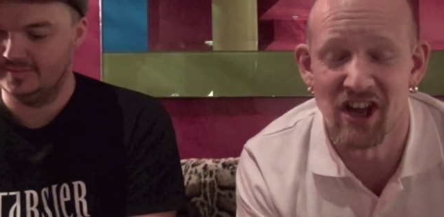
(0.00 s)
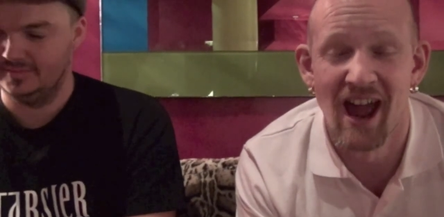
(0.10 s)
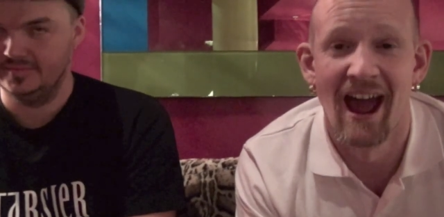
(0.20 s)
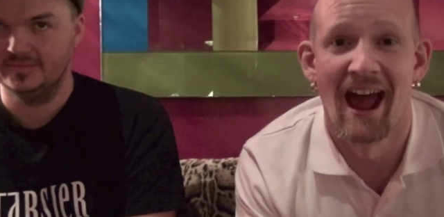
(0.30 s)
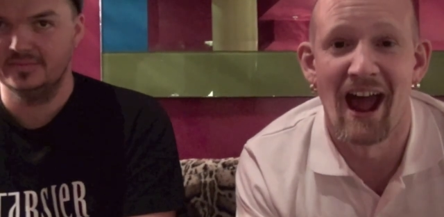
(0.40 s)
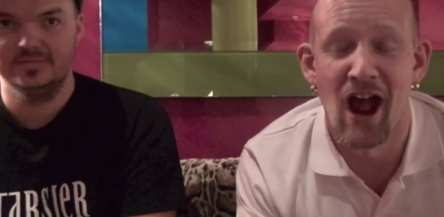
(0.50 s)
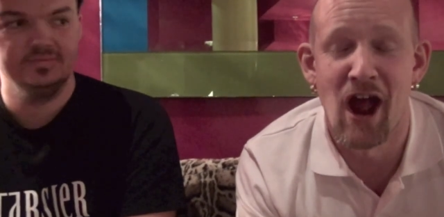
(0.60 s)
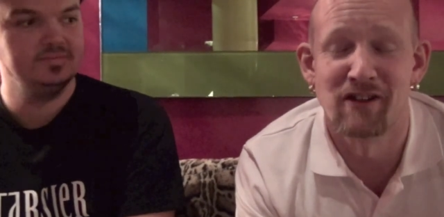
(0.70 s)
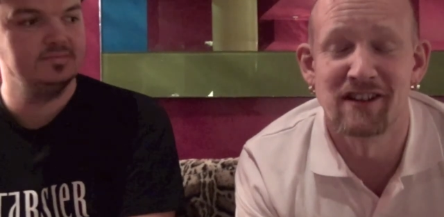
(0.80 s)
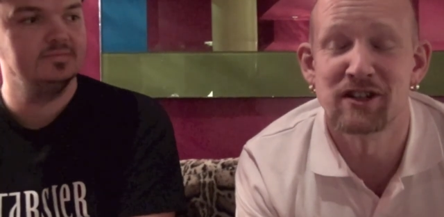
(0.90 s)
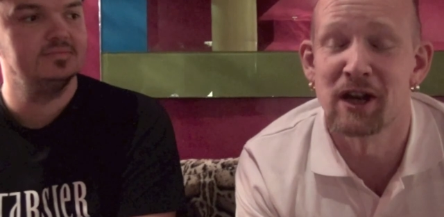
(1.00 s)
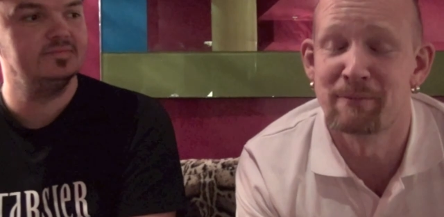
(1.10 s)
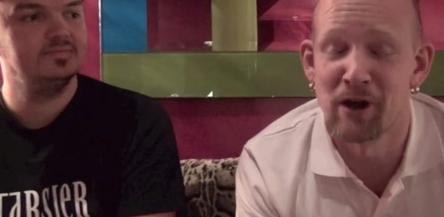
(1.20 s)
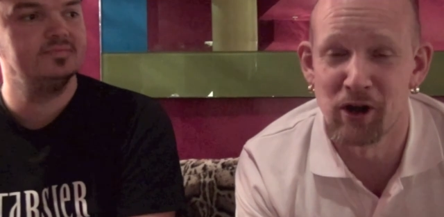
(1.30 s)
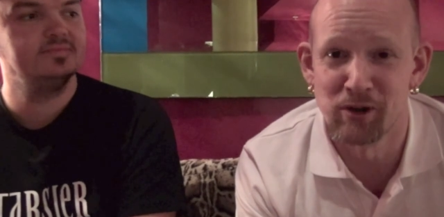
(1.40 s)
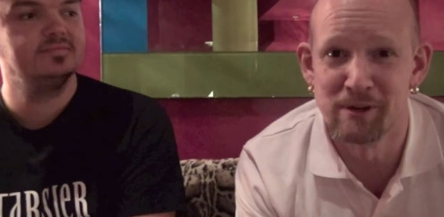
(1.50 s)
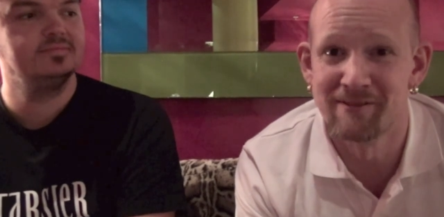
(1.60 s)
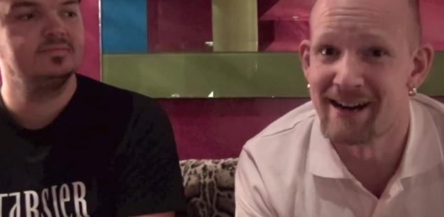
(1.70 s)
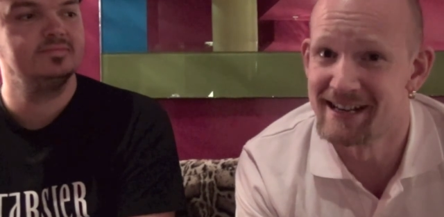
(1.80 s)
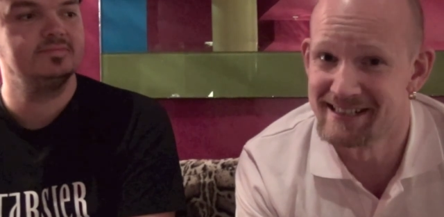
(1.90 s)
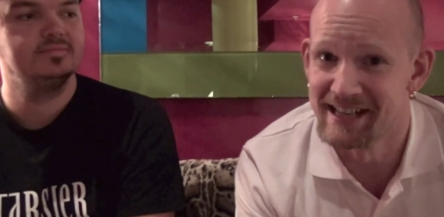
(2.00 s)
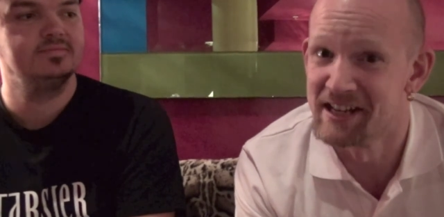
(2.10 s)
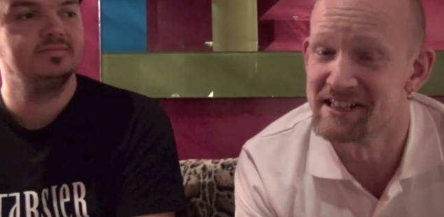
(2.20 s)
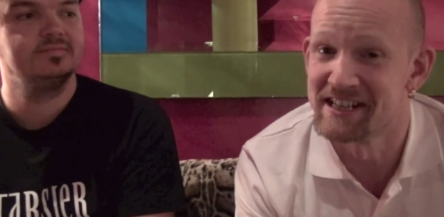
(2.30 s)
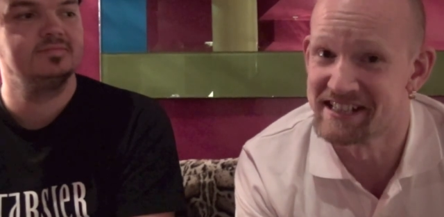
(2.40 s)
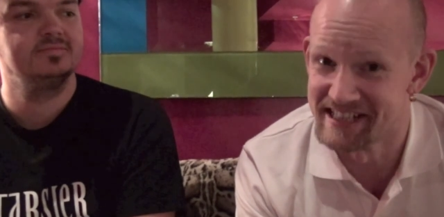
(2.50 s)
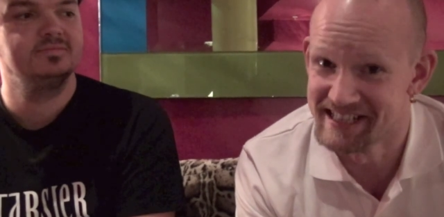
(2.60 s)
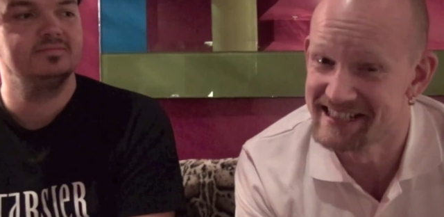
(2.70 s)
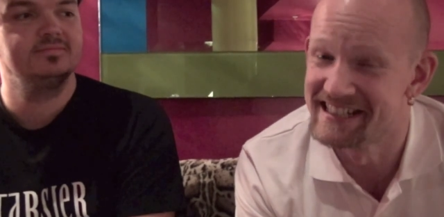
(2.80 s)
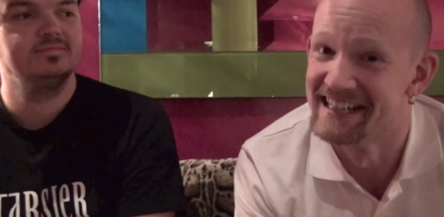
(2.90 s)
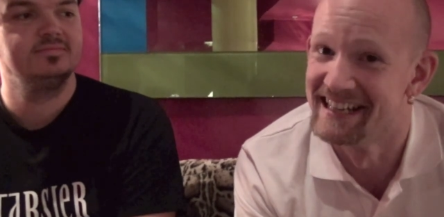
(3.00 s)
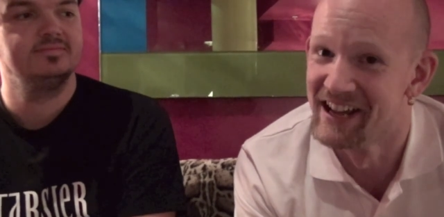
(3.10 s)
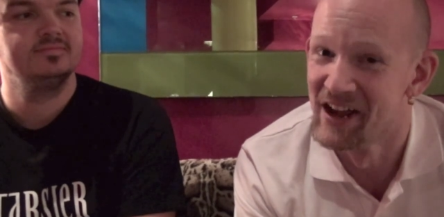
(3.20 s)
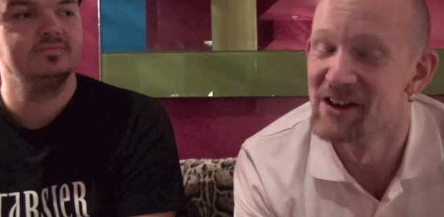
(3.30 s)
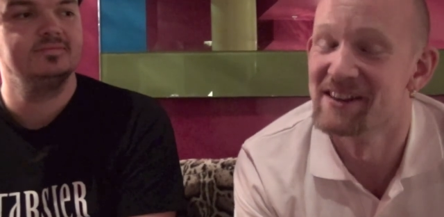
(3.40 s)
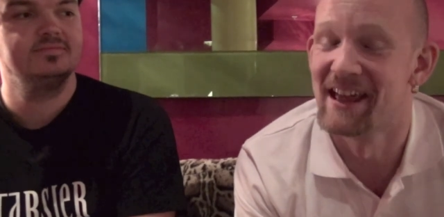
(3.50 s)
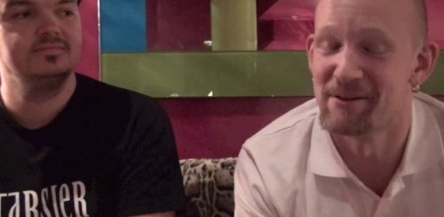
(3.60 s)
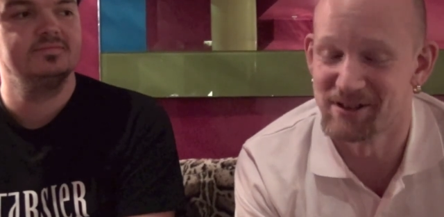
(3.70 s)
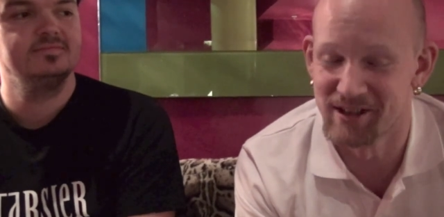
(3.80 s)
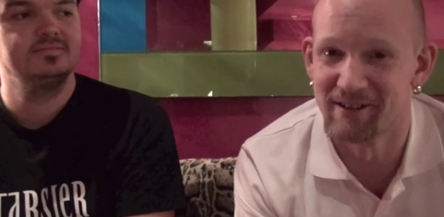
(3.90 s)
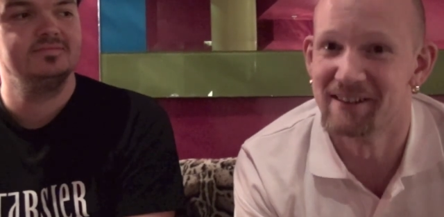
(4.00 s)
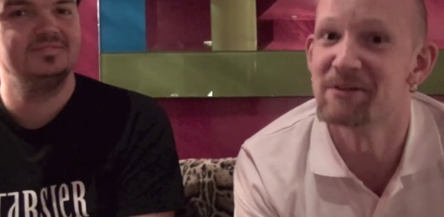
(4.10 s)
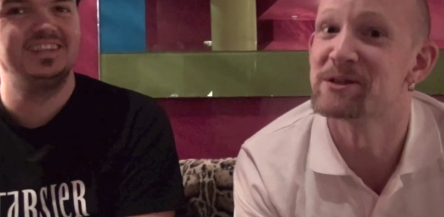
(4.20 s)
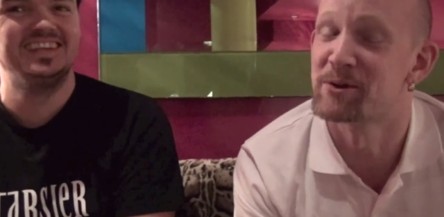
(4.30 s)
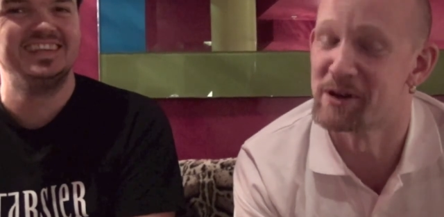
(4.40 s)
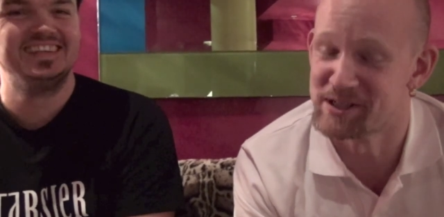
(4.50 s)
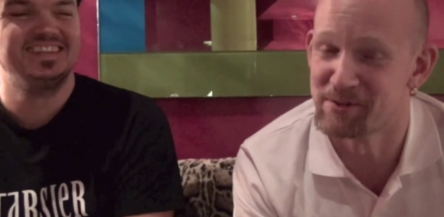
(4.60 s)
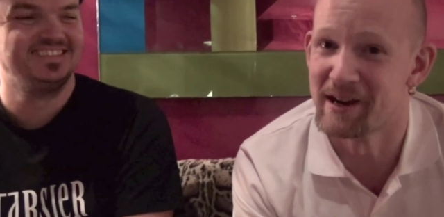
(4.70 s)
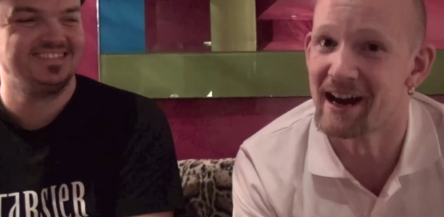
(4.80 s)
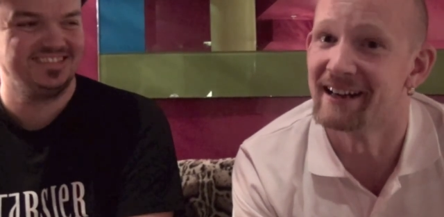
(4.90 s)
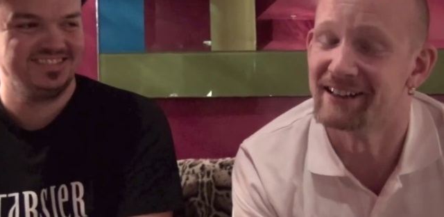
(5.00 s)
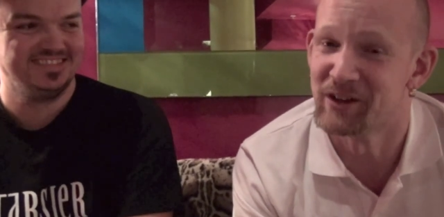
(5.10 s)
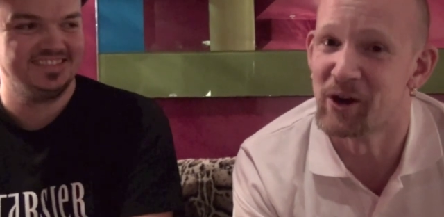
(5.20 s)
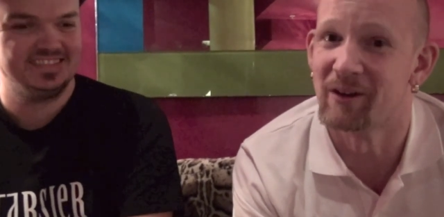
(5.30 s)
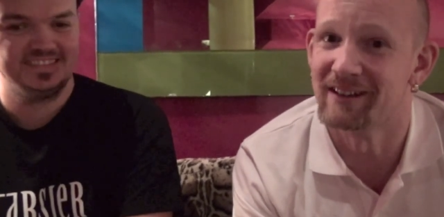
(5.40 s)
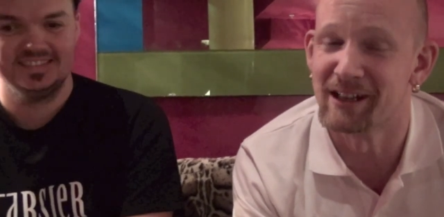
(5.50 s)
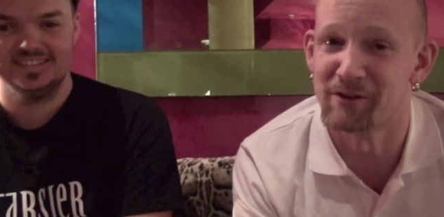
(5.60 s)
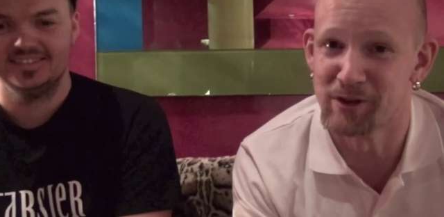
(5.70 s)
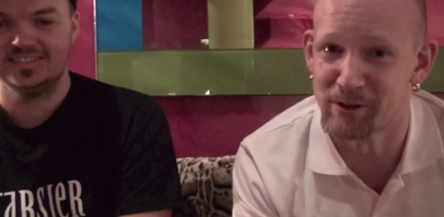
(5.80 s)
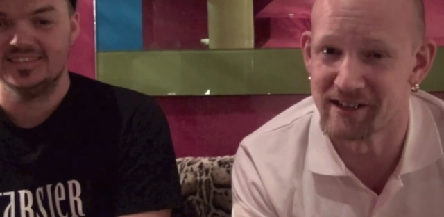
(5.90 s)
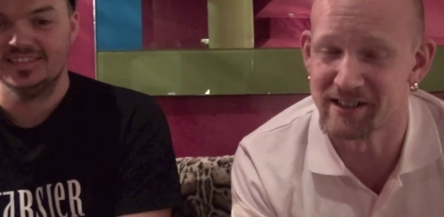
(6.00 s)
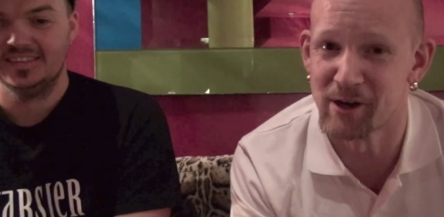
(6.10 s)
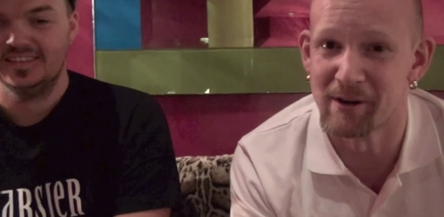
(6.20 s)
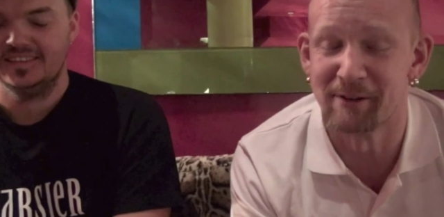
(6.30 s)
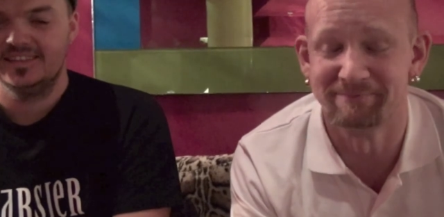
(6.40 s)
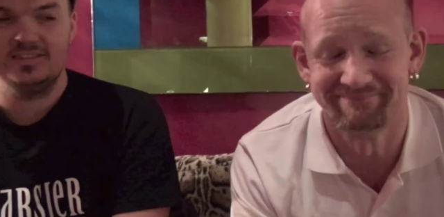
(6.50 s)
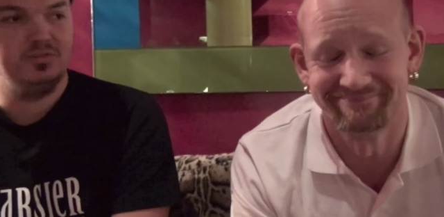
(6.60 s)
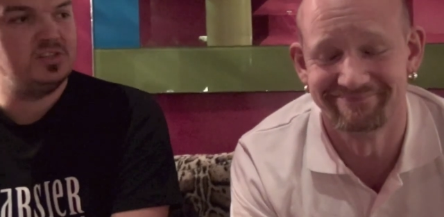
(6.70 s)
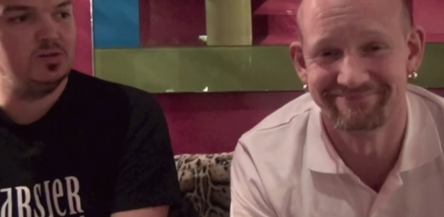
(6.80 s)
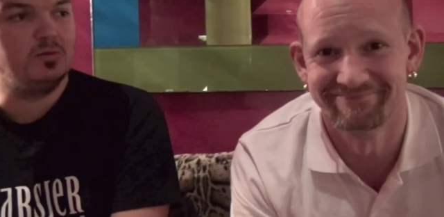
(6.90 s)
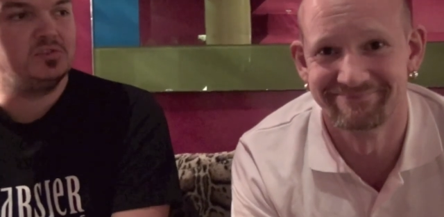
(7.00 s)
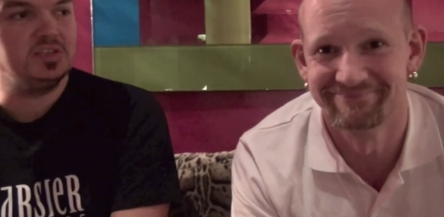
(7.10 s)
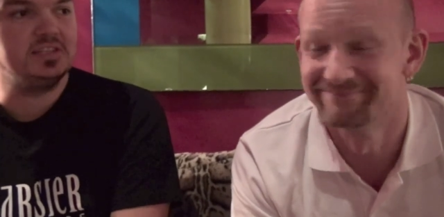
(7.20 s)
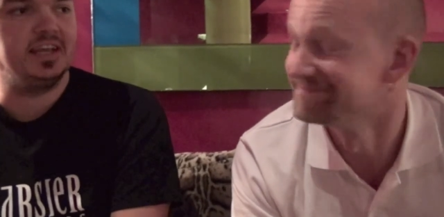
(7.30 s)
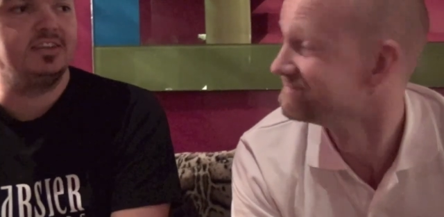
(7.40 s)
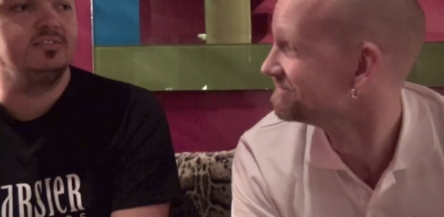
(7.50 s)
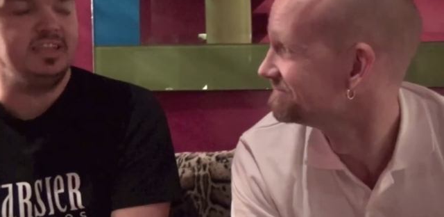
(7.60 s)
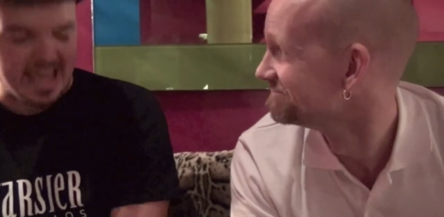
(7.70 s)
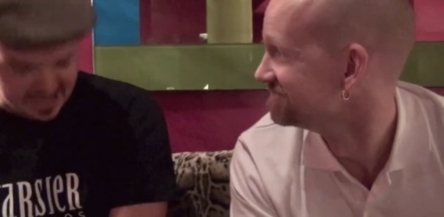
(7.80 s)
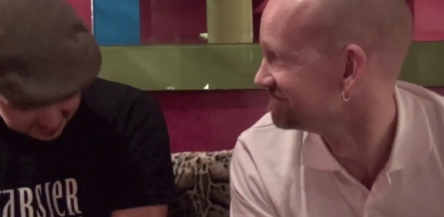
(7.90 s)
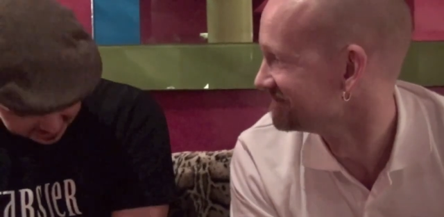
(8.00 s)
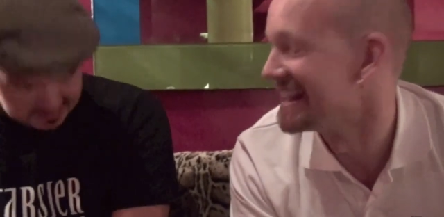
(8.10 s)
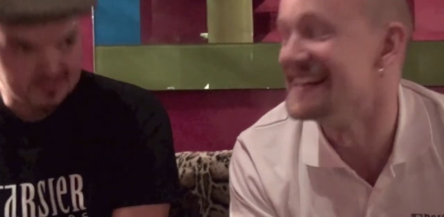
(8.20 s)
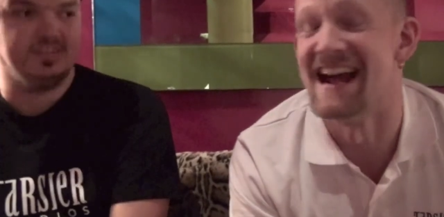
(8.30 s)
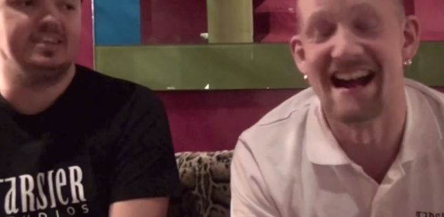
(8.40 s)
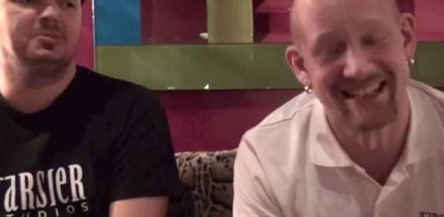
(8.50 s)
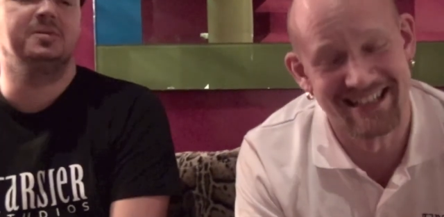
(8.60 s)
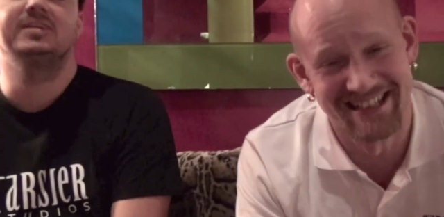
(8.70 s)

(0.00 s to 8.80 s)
Speaker 1: uh, that's going to be on a new device that doesn't exist? That was the that was the question we got, you know, a little over two years ago. Now. So which you obviously said yes, yes.